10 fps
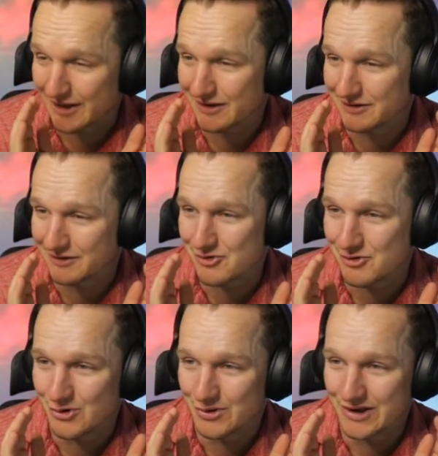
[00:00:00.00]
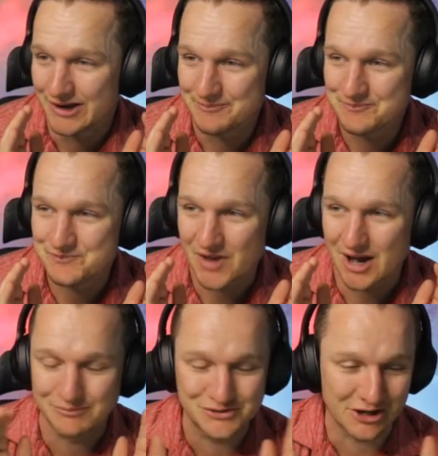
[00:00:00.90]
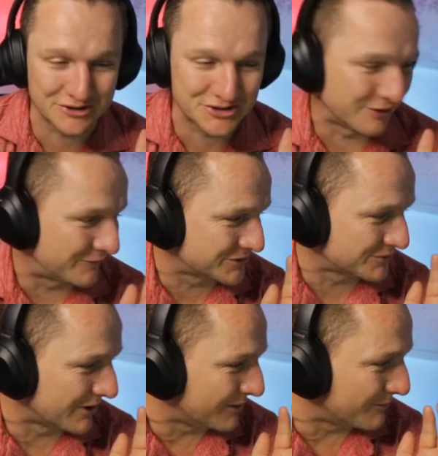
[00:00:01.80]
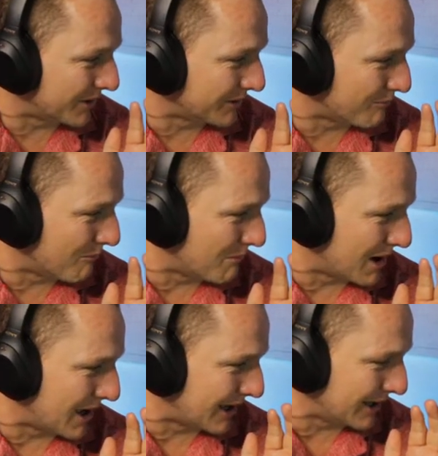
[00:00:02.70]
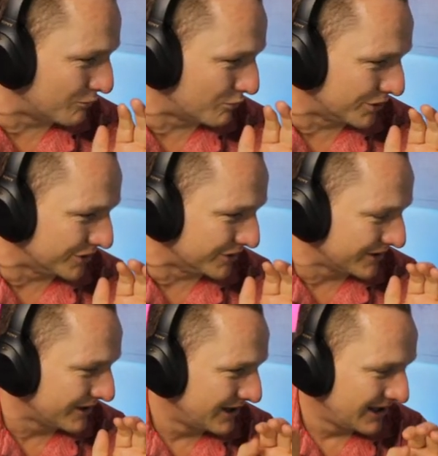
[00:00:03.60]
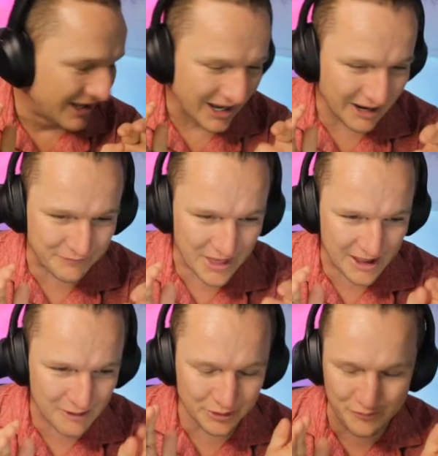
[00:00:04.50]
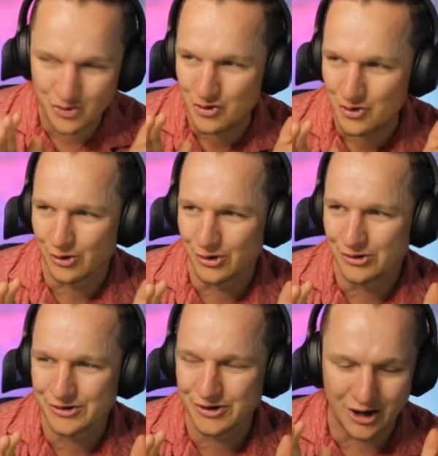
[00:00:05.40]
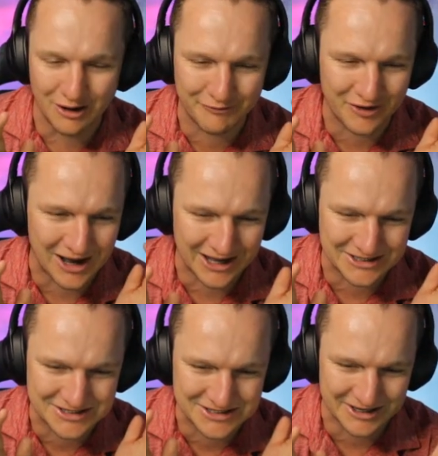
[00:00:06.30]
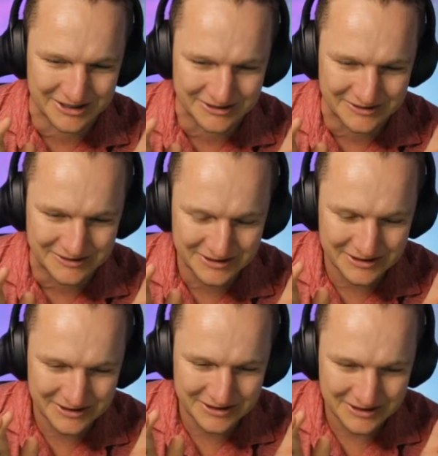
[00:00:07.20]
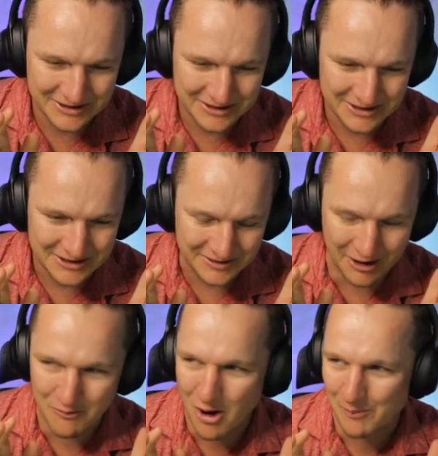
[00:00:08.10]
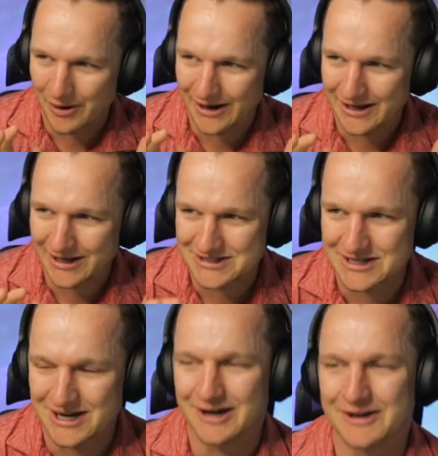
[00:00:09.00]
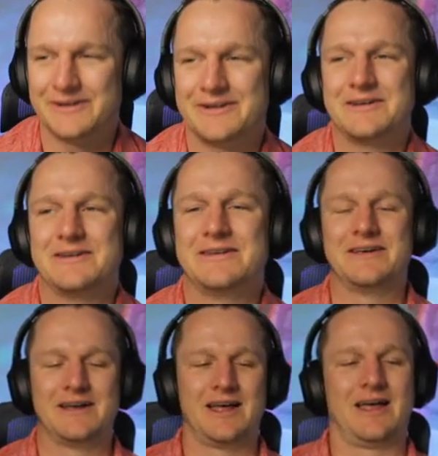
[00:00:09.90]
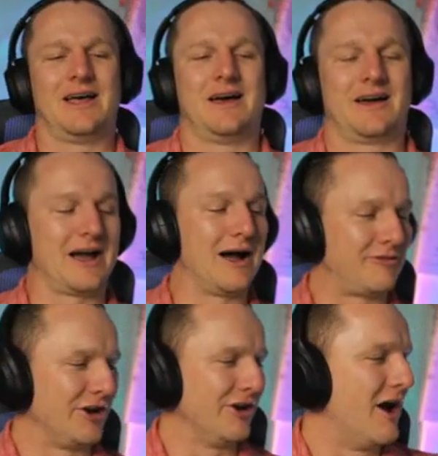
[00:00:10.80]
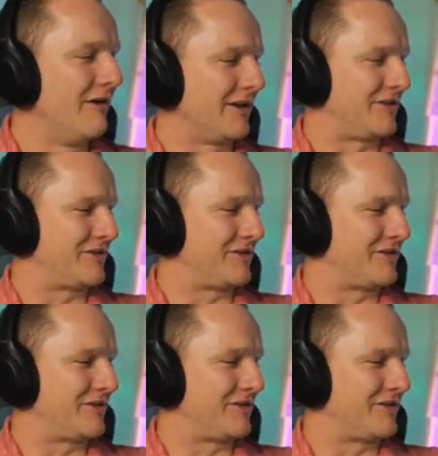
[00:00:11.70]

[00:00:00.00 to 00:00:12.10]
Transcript: they didn't score there. I'm so sorry for swearing, but my word... If they would have scored off the ice save, they're not breaking us down. I'm too nervous.